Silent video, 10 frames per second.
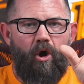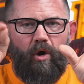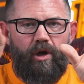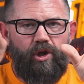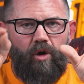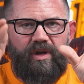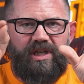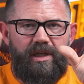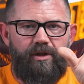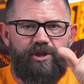or you'll notice
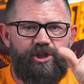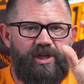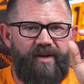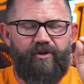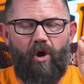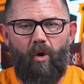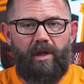a little shift or a